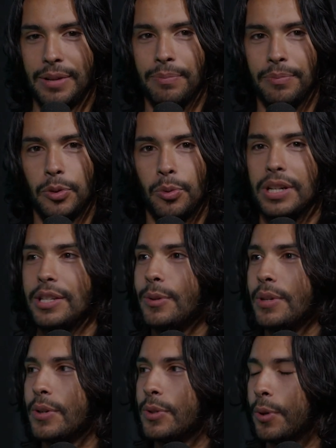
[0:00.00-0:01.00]
I'm
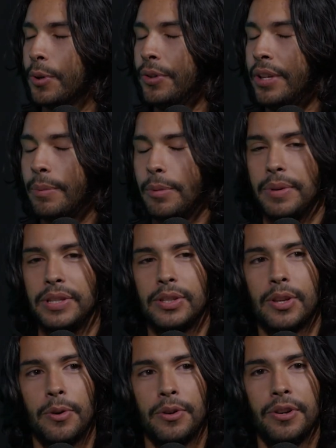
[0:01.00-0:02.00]
22 years old. I'm a
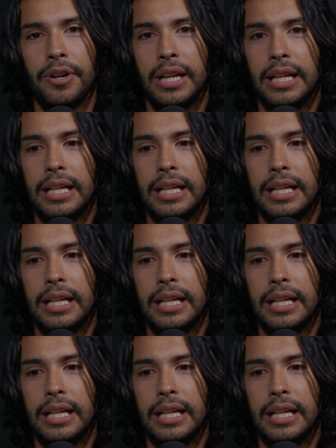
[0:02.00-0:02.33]
business owner.